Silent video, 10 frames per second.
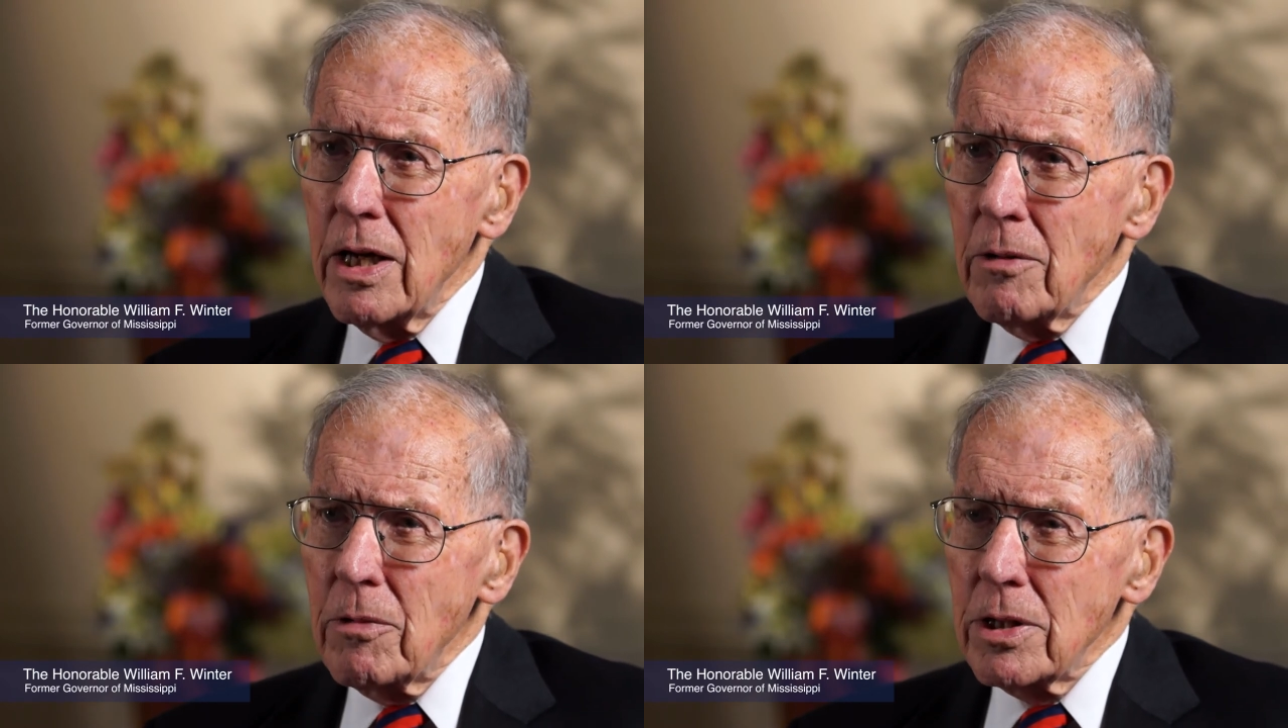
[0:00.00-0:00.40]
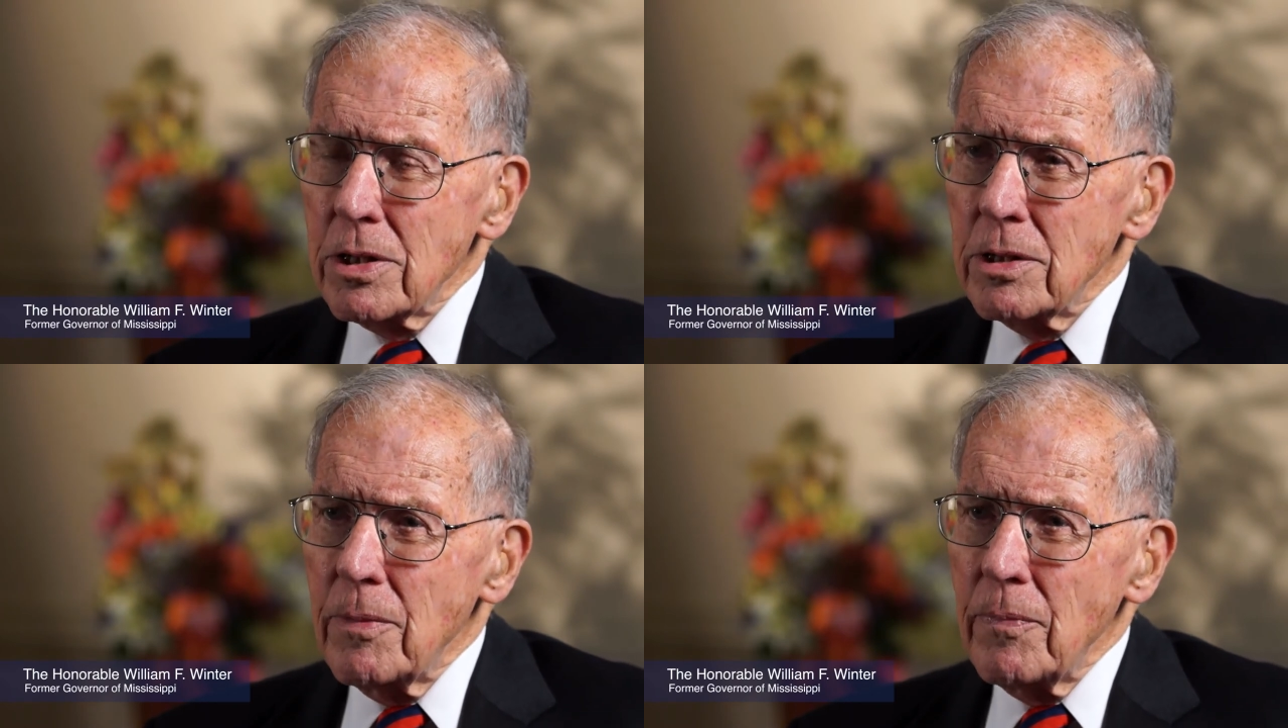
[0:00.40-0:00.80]

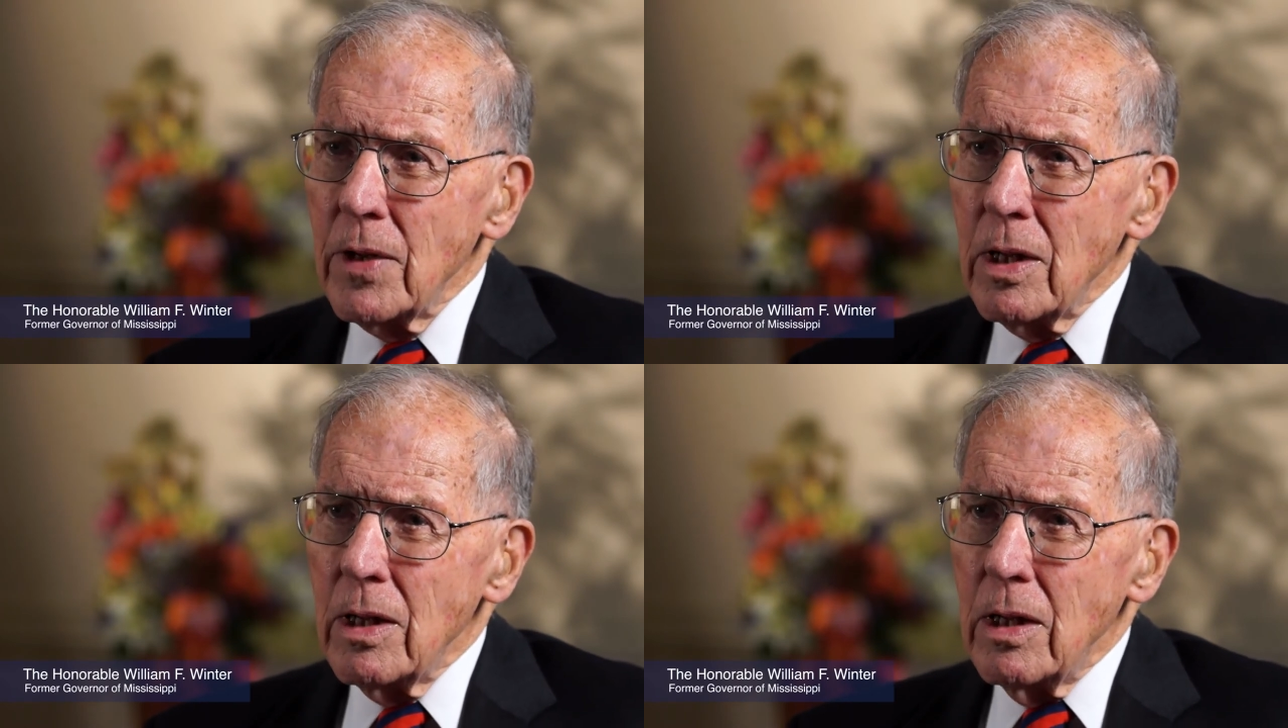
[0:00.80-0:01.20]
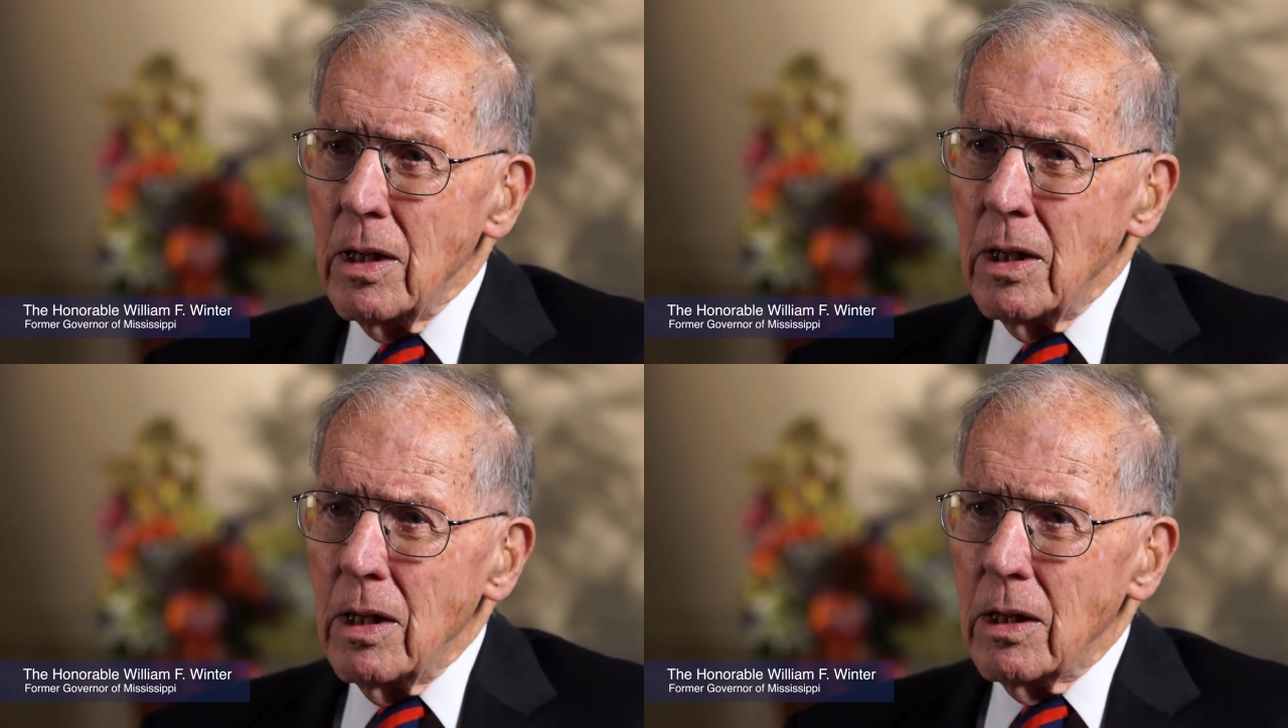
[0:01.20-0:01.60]
interests,
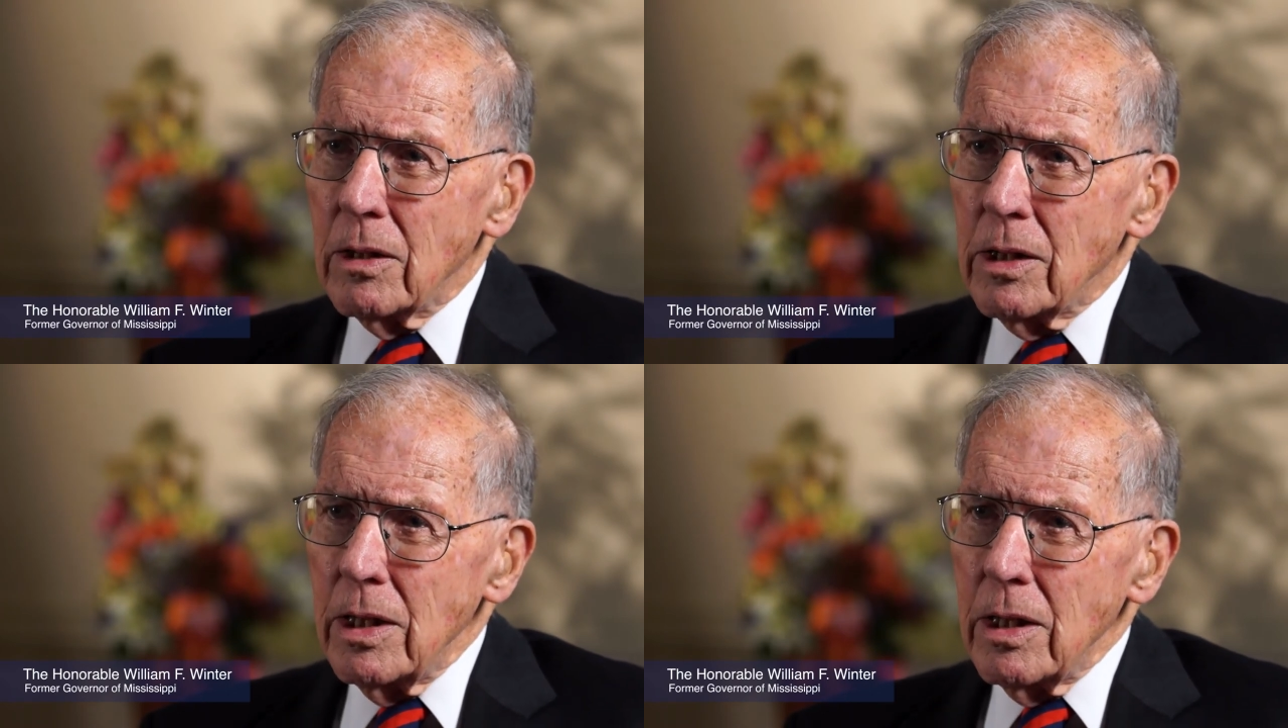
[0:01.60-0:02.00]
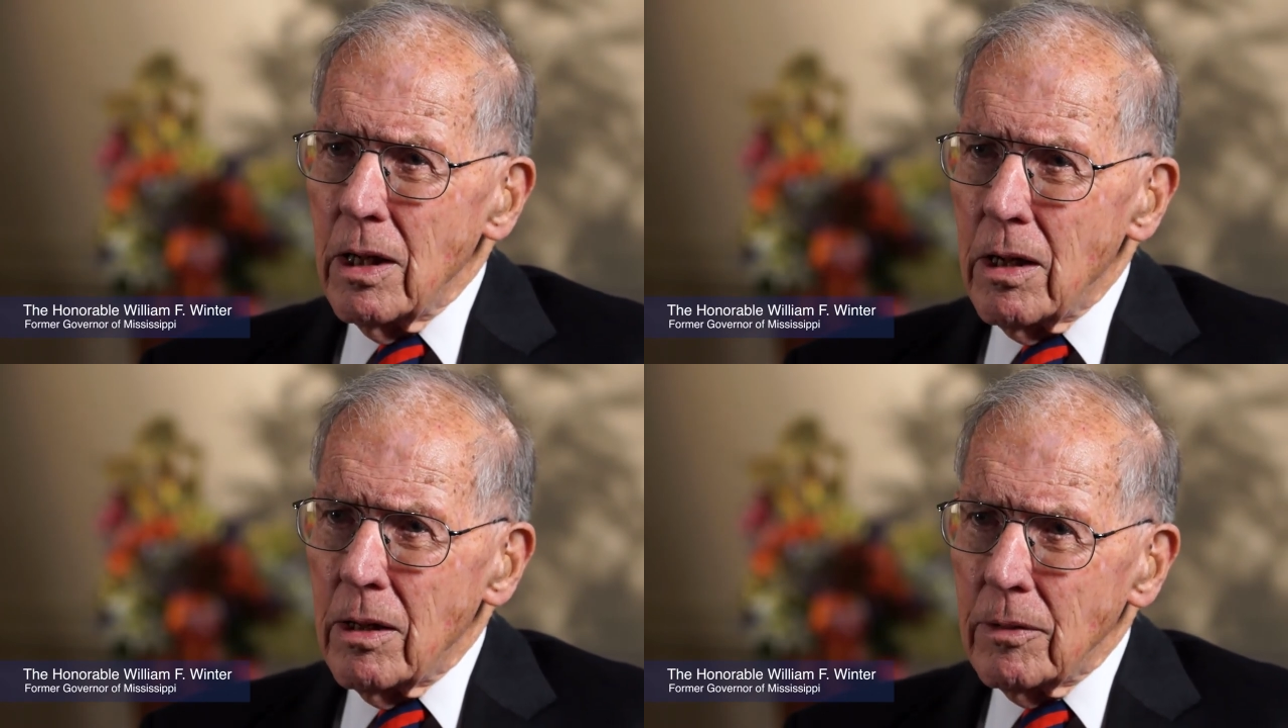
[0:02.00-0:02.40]
uh, the,
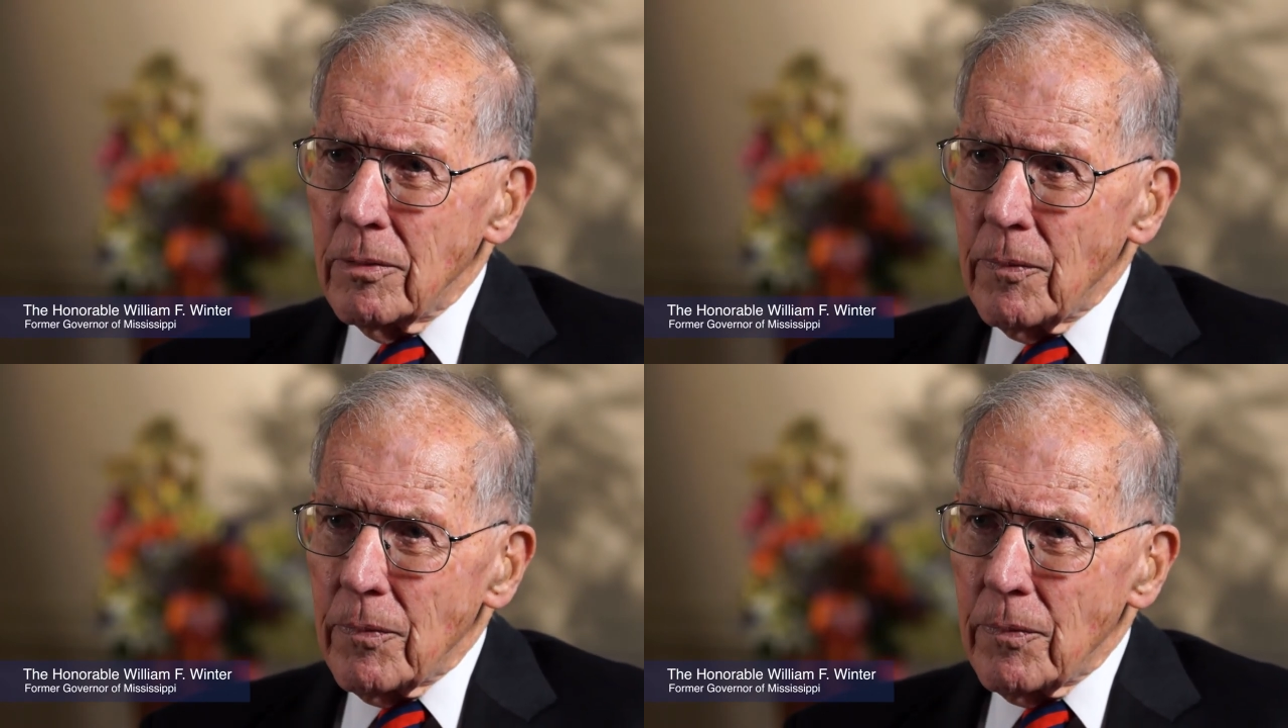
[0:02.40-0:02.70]
uh,